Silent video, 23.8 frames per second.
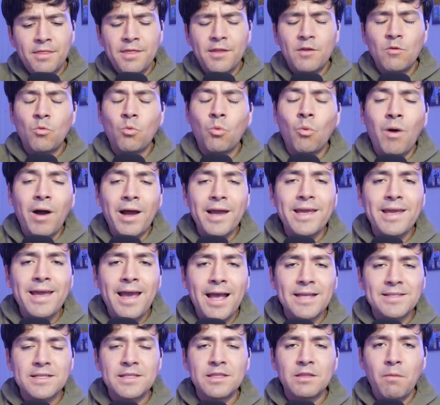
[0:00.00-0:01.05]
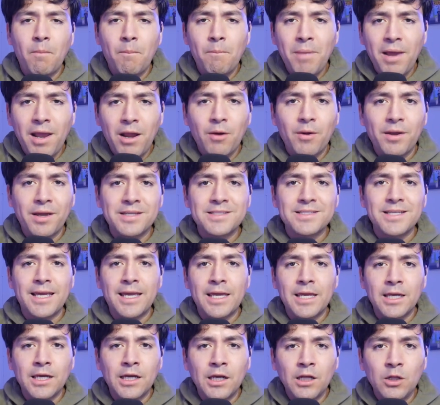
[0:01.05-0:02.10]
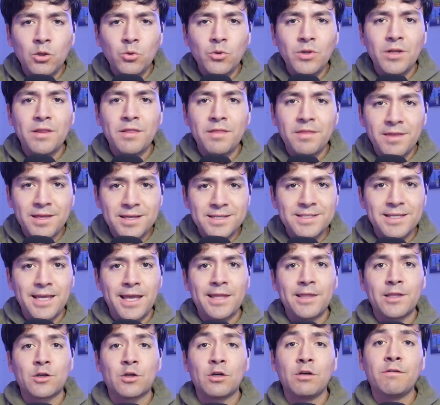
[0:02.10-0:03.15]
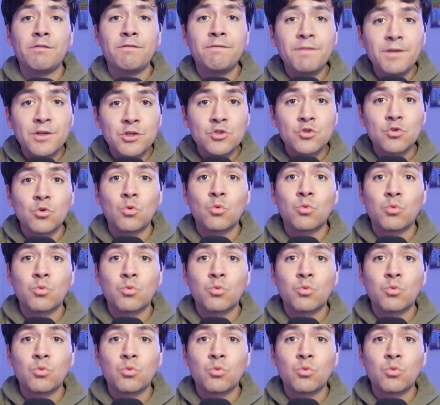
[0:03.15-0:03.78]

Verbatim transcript: Then why hasn't the Berrics included this in their official